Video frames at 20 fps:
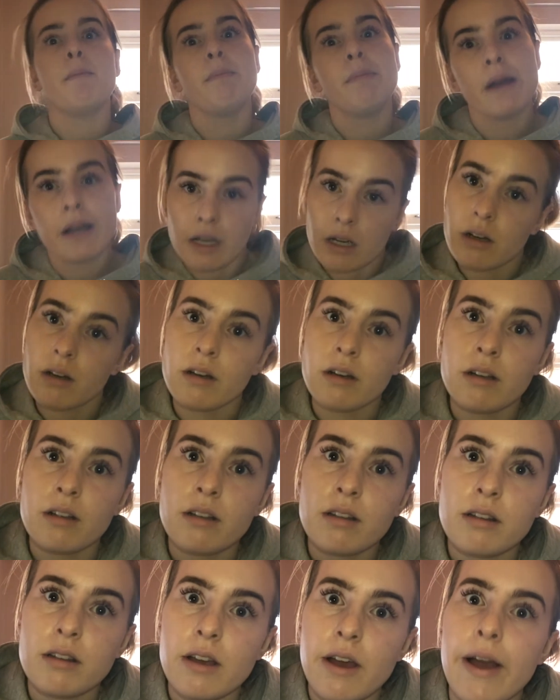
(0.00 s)

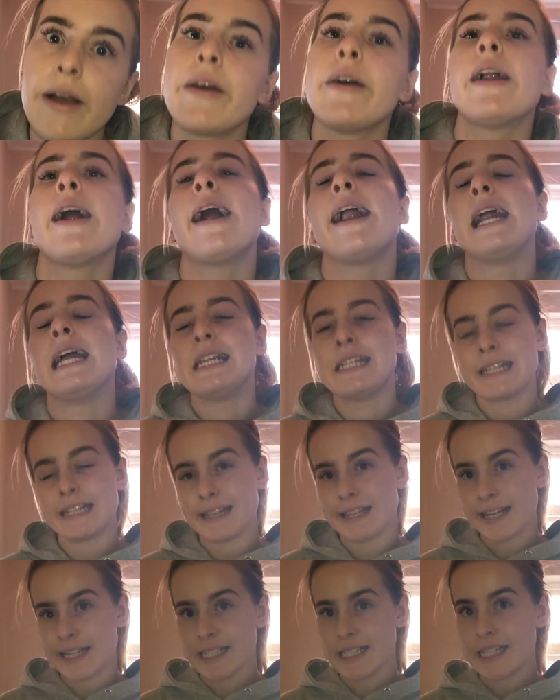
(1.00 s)
because I got eyelash
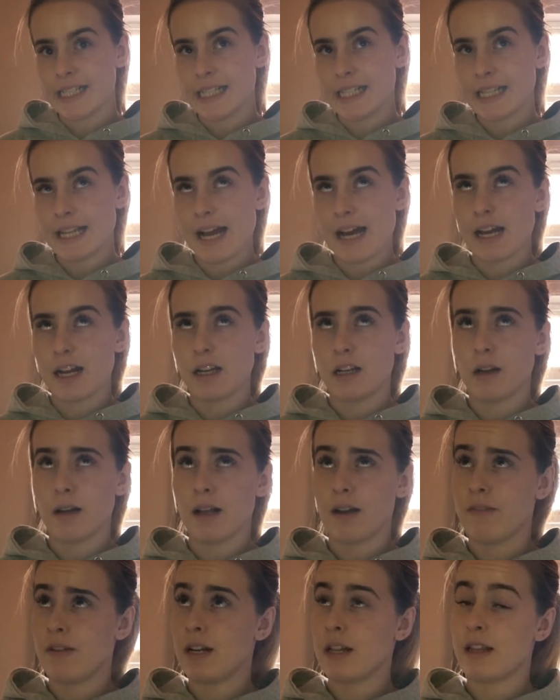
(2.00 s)
extensions and I don't
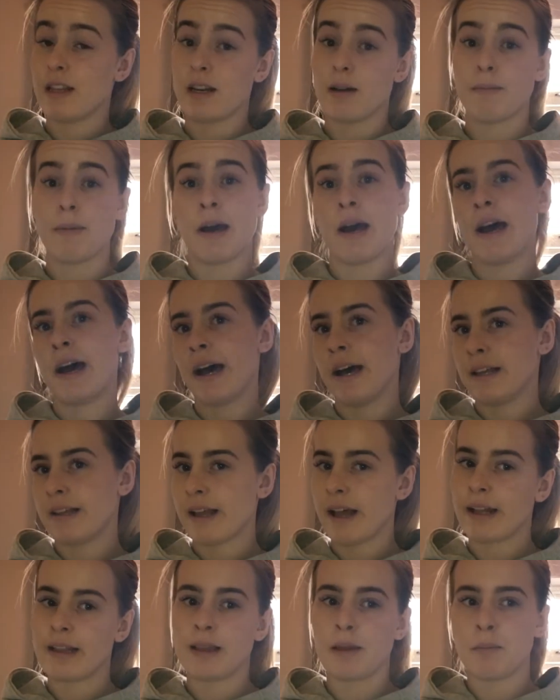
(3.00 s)
have anything on my eyes
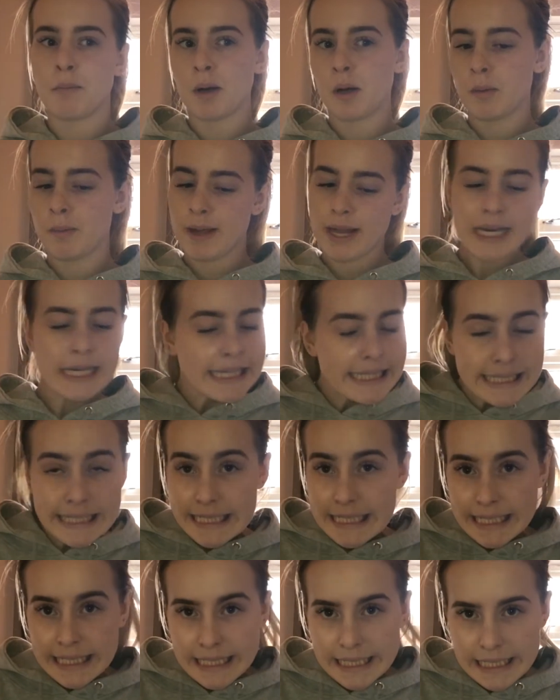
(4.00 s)
at the moment.
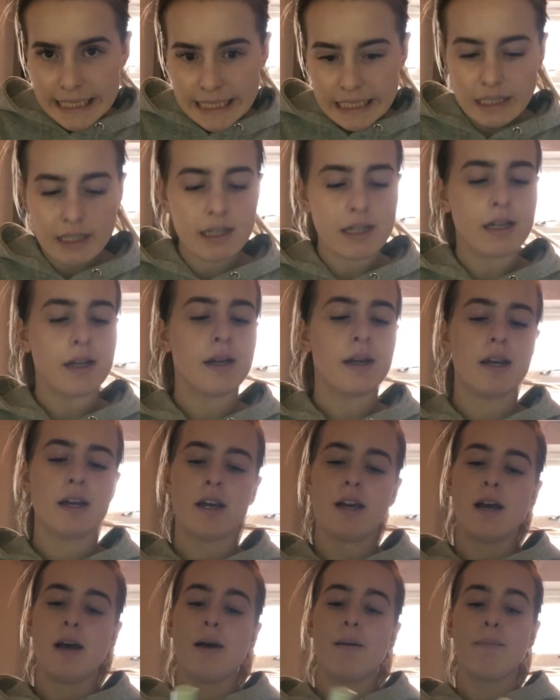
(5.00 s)

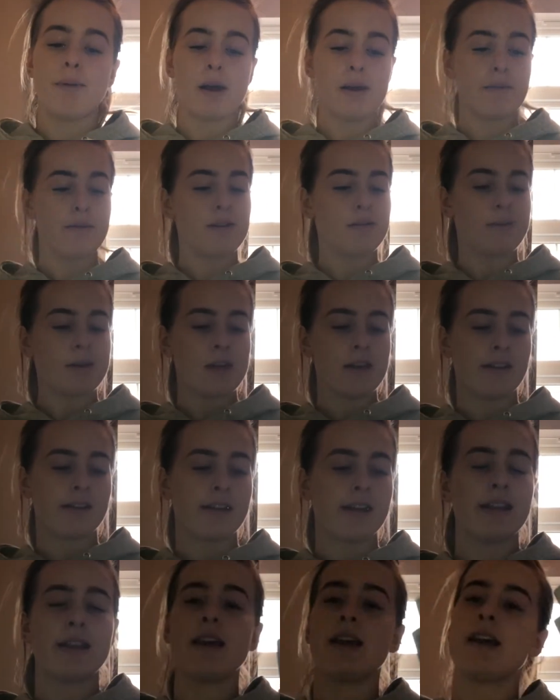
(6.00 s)
But I will be
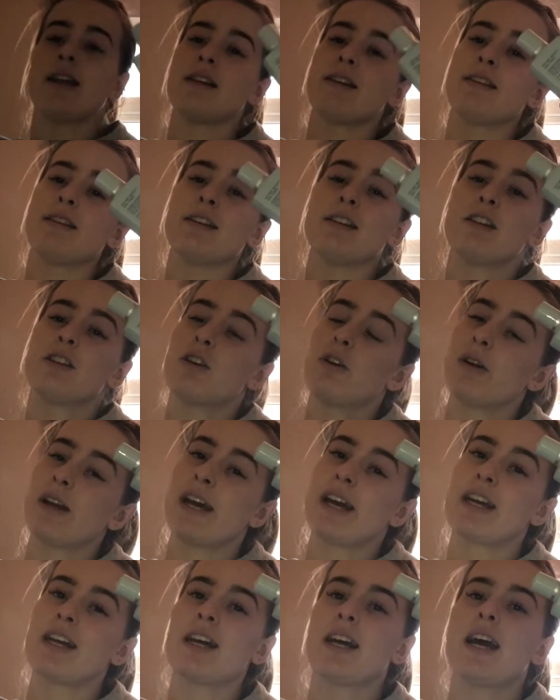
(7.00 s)
using the Instant
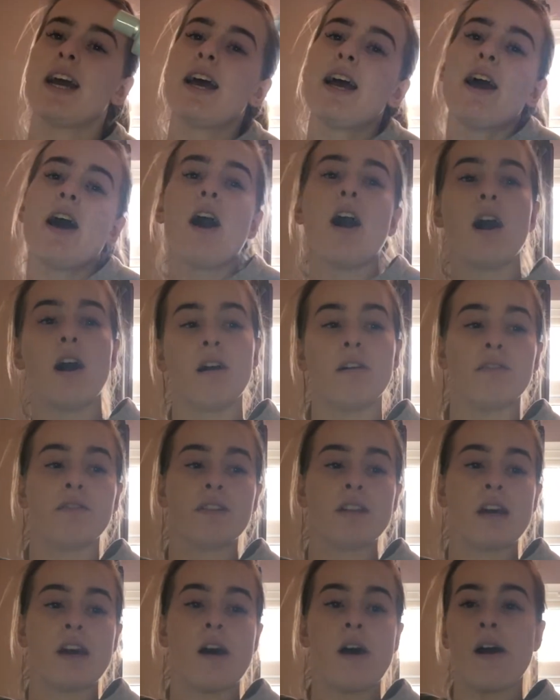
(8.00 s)
Tonic
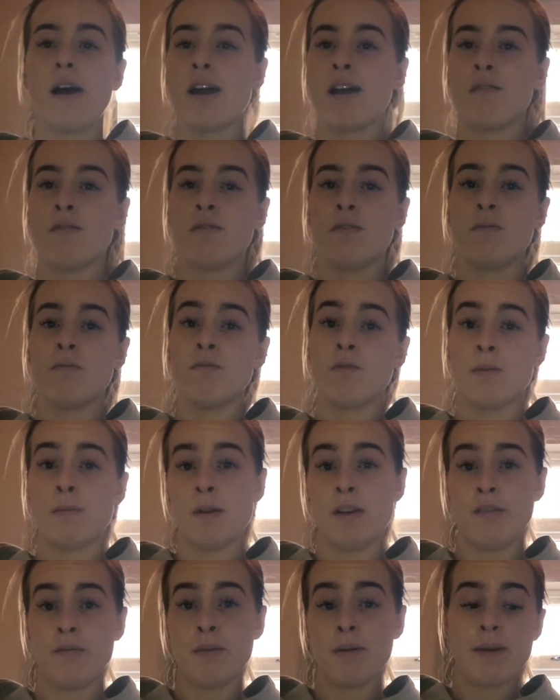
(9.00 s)
after I've
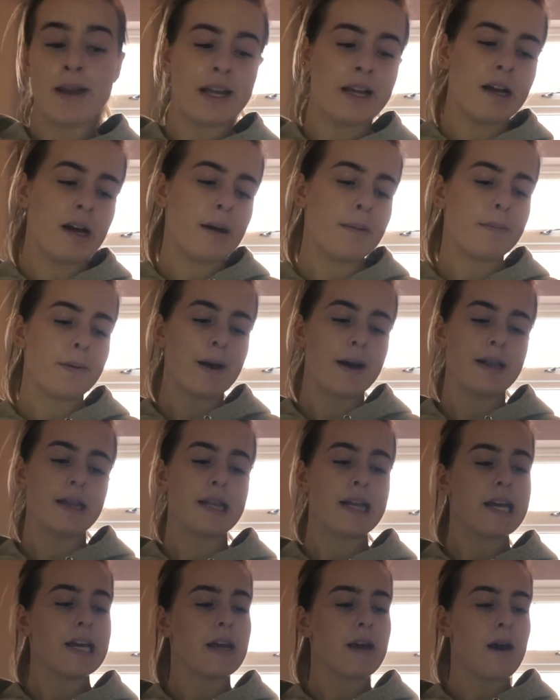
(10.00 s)
removed my makeup.
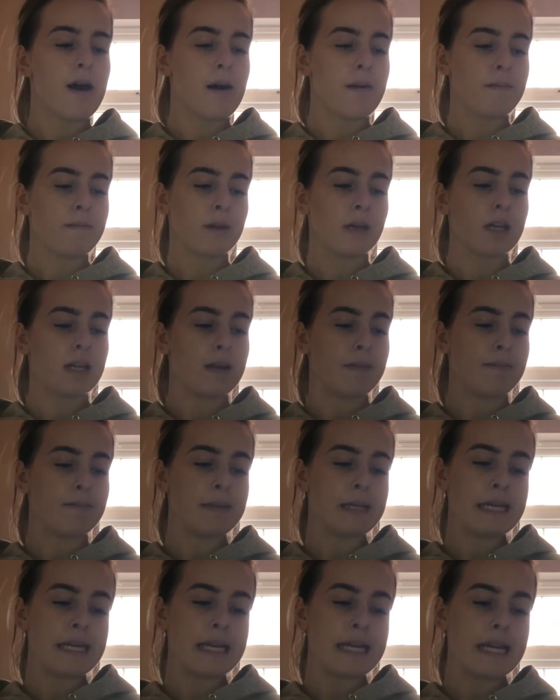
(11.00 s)
And then I'm going to
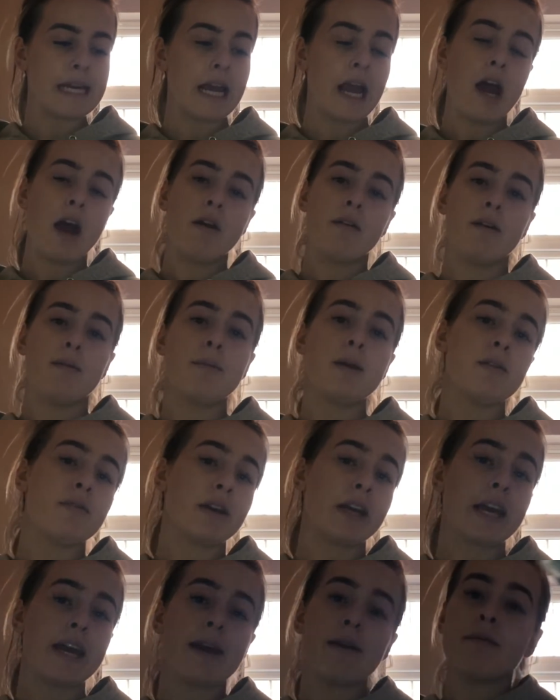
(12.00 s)
be
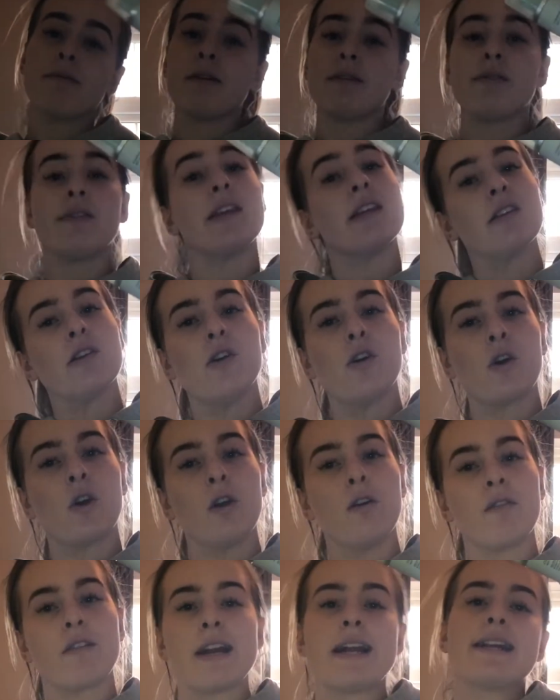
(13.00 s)
removing it with this hot
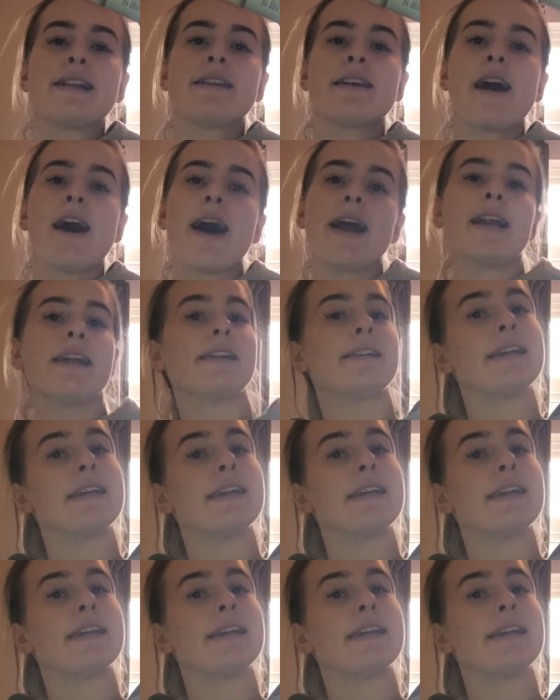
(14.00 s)
cloth cleanser and a